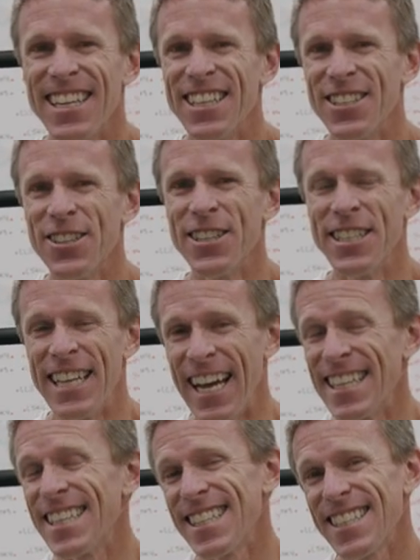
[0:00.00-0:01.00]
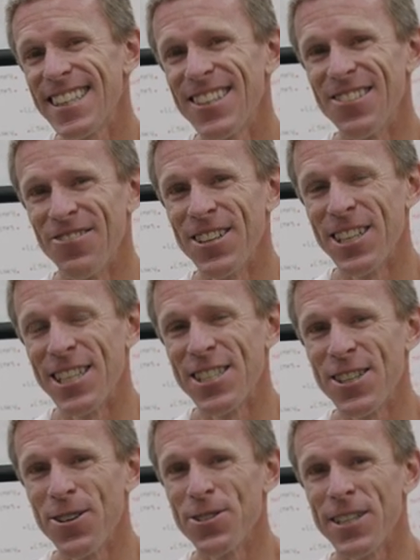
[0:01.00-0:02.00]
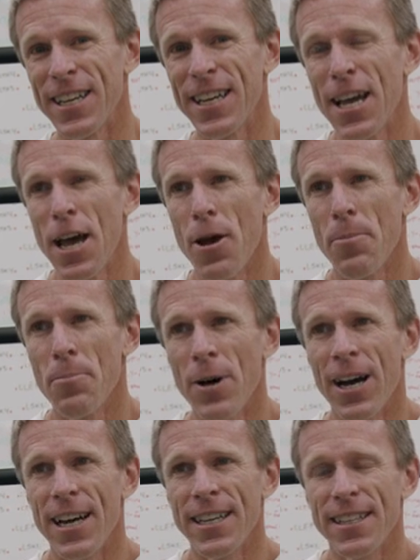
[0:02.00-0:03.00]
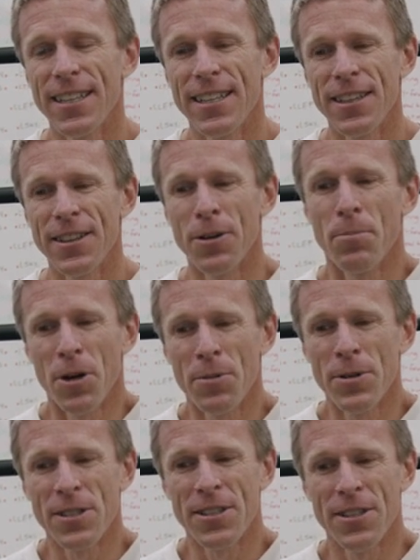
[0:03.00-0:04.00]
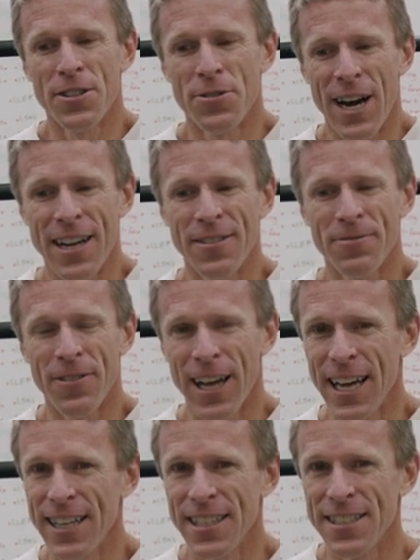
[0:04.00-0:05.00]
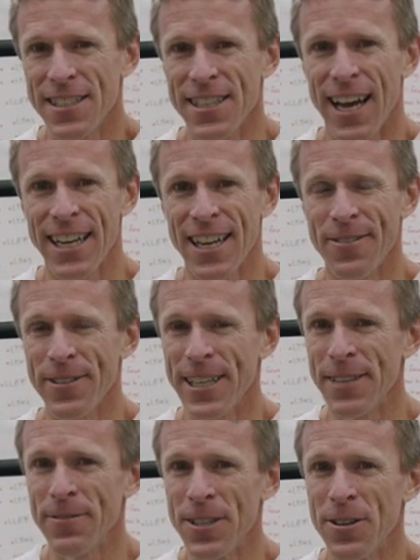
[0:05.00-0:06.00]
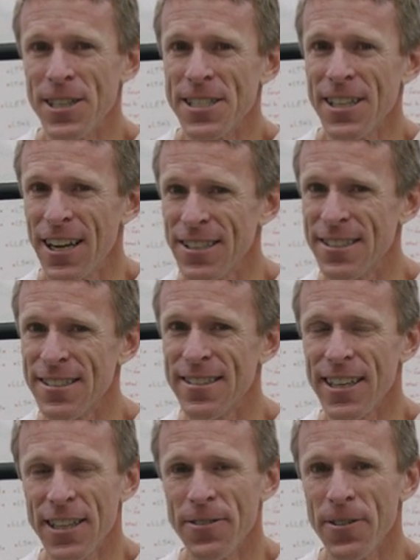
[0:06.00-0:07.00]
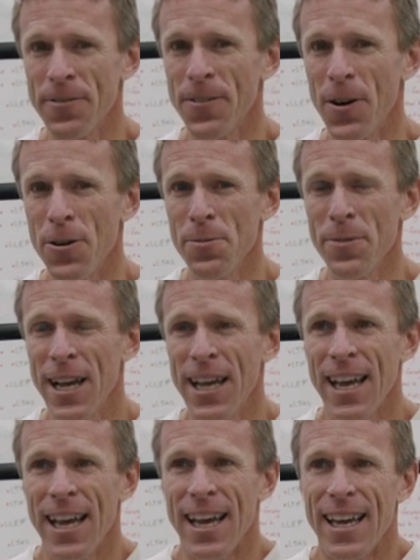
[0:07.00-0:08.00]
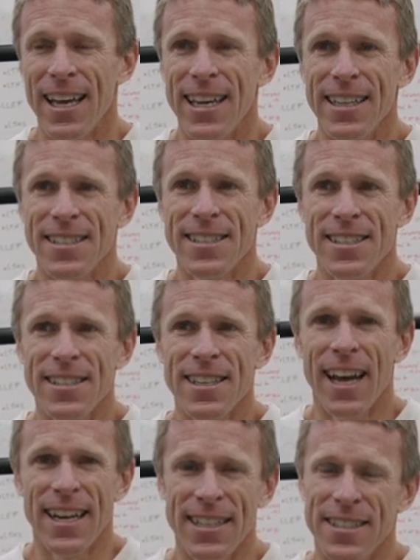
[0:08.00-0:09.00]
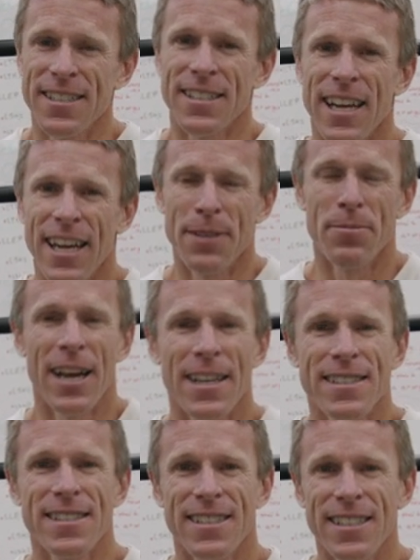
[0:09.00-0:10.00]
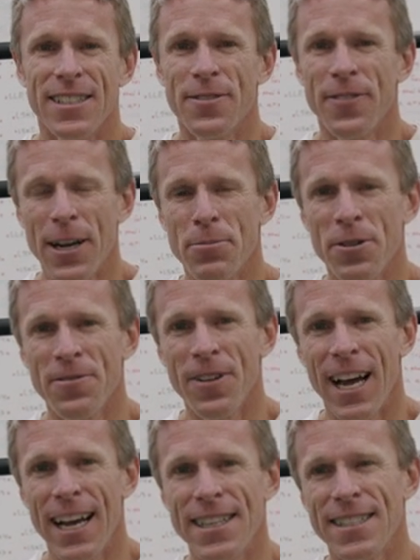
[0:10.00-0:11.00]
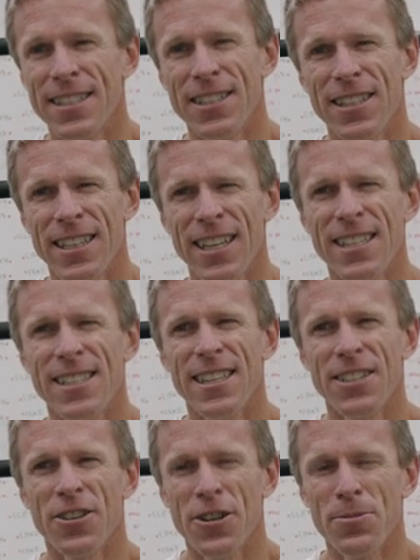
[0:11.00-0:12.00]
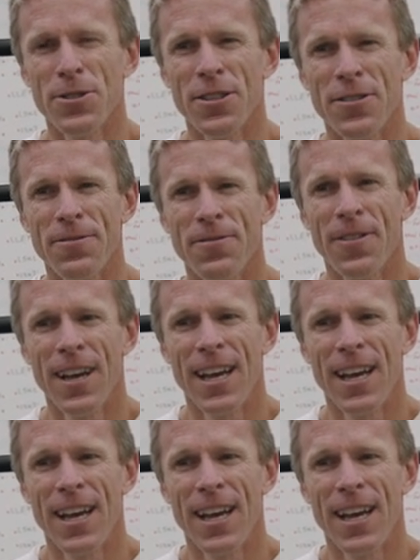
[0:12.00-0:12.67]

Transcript: any good data that really shows it, but the purpose of the Dragonfly and the design of it, even though it's not as thick of a foam, it's designed the same as these Vaporflies, at least in terms of